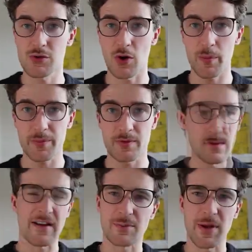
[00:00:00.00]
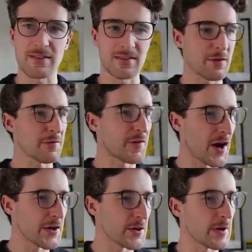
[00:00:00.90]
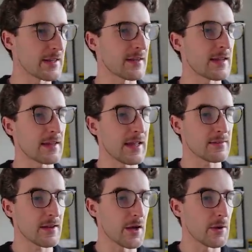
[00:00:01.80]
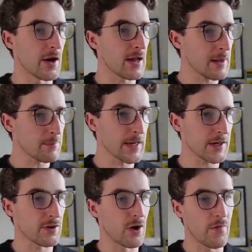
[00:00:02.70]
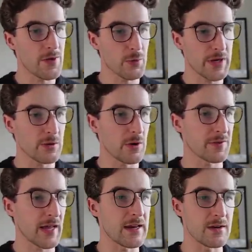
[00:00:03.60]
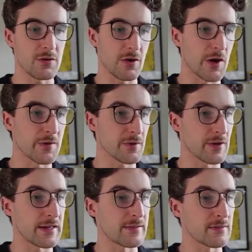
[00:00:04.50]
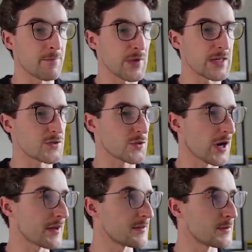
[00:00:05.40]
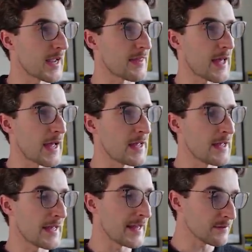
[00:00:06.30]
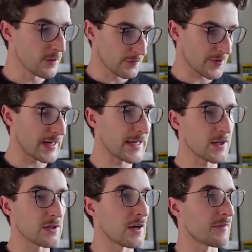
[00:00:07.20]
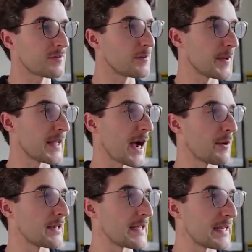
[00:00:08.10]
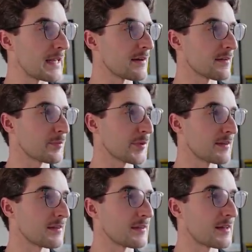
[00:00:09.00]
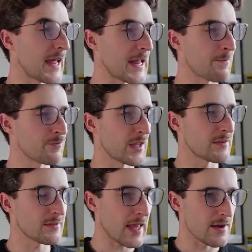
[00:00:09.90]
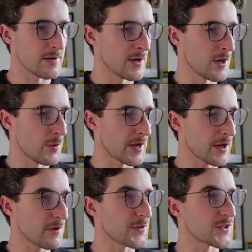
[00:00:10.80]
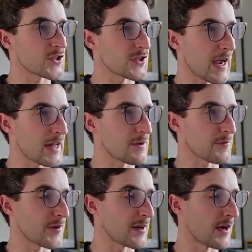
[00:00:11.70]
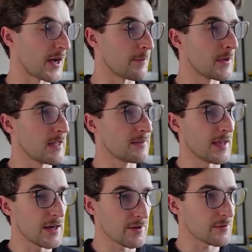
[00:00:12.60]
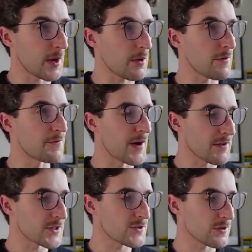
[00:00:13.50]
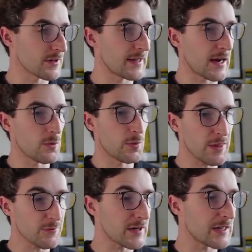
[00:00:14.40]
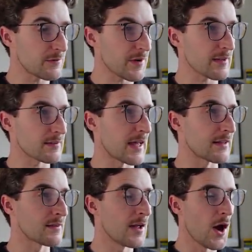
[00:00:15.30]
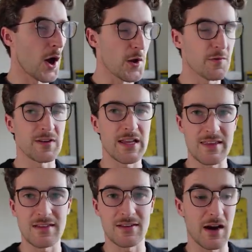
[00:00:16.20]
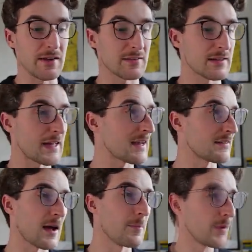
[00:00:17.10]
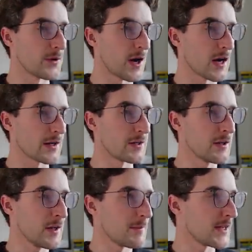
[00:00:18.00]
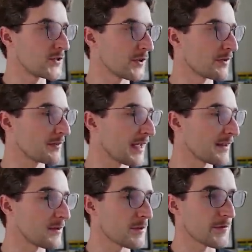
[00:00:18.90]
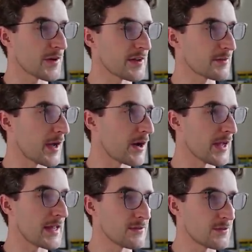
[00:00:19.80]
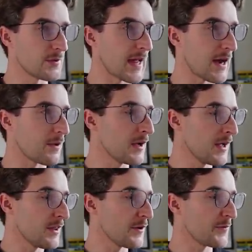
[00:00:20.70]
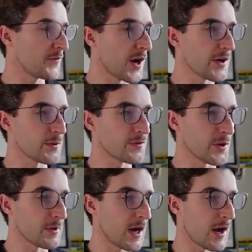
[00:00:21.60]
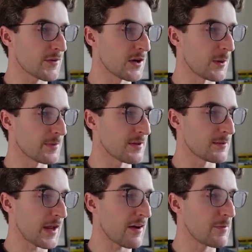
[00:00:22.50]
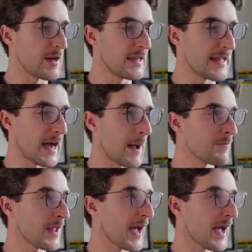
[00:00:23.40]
dropped. As we enter the final at 10k to go, Erland Blikra on the wheel of Caden Groves, or at least he's trying to get there. He's not feeling good enough to be our lead sprinter today. Instead, we're going for Jan Fredheim. Tiller as well, a very strong lead out with Freddy Deversnes. Hopefully these guys can get it done. Nordhagen, make sure you're staying to the front as well. Into now the final 2.5 kilometers. We have Merlia